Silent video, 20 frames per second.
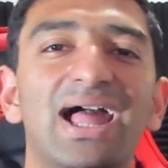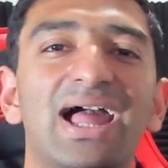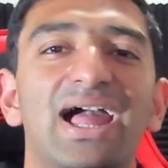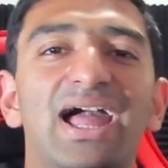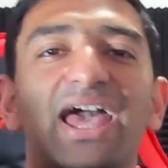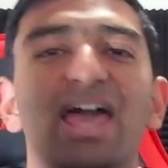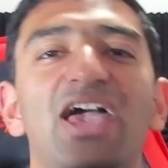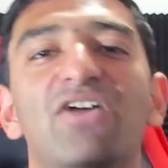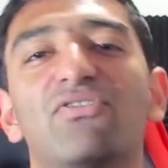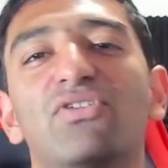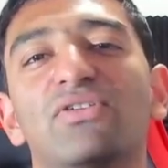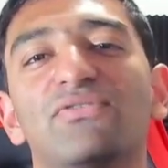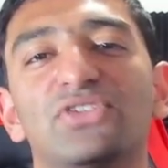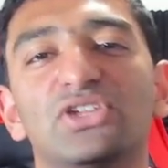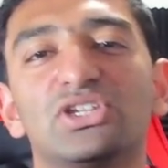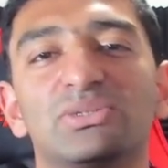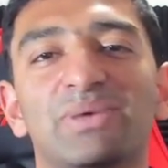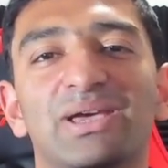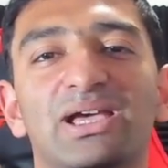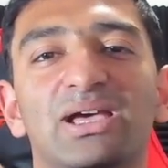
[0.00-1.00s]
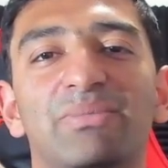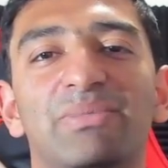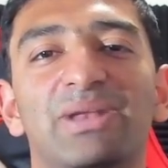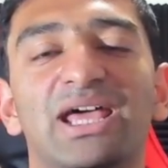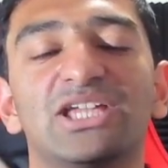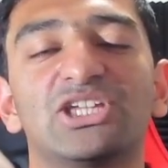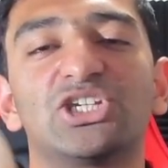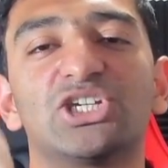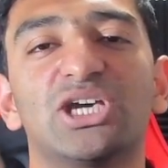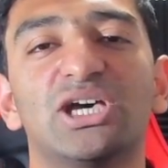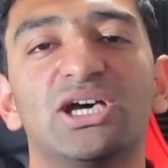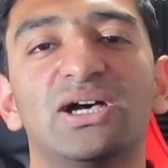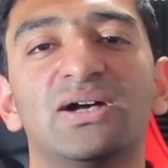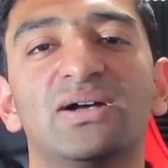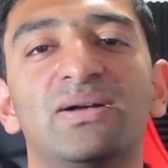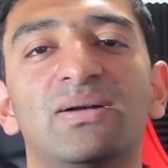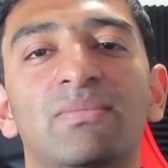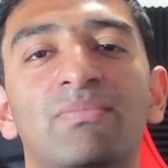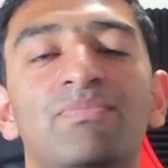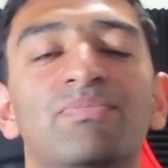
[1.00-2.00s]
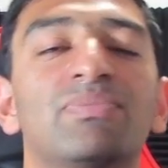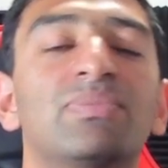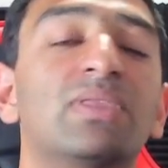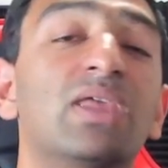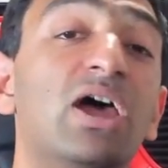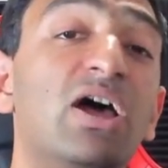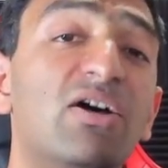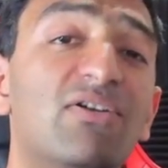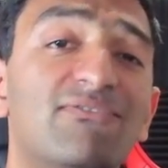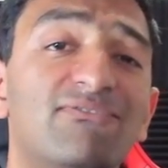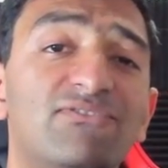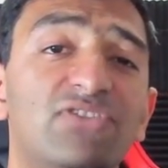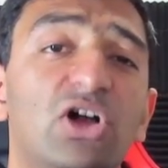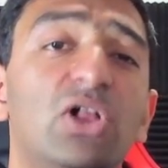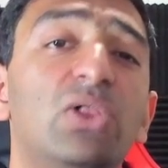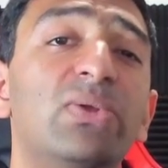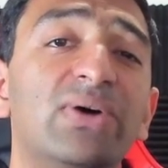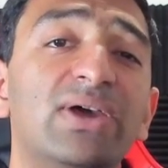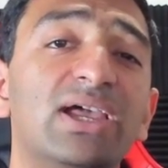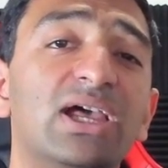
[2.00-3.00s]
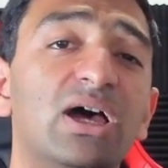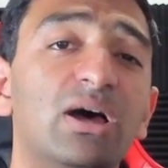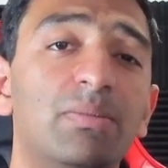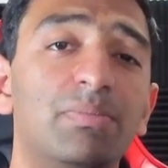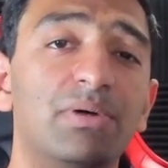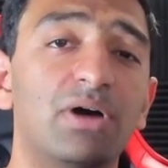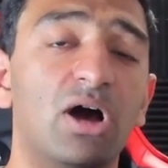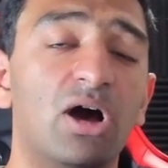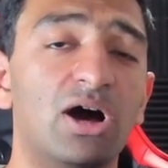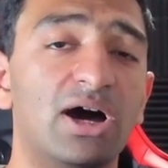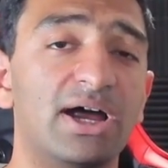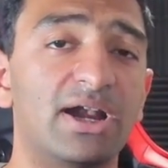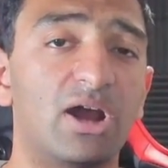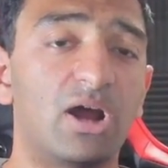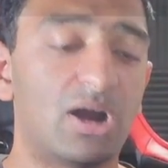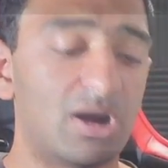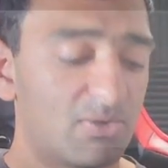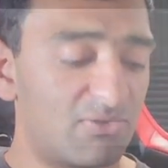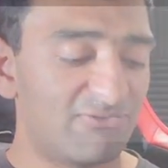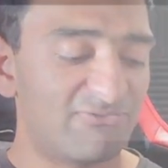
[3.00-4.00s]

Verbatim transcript: Everyone, Fuse Man coming at ya. Following up on our